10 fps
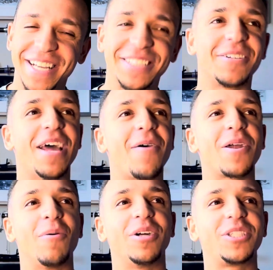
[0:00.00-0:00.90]
So now what
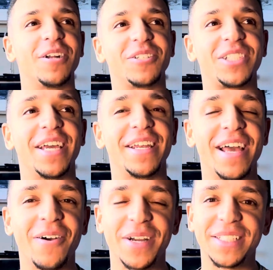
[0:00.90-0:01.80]
I want you to understand
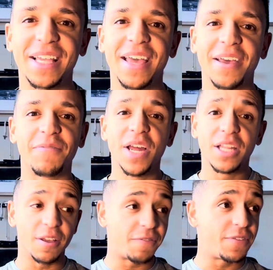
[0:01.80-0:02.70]
now is if
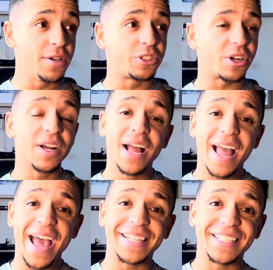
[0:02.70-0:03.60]
the future
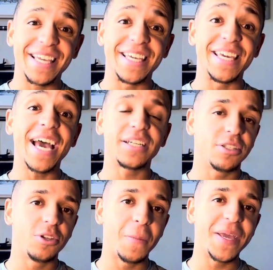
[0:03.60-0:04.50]
has yet
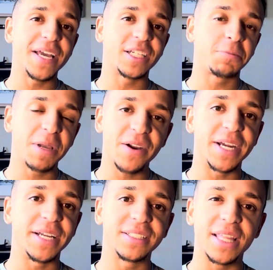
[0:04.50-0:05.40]
to be
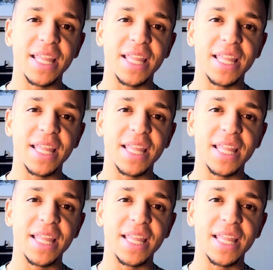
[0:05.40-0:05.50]
experienced,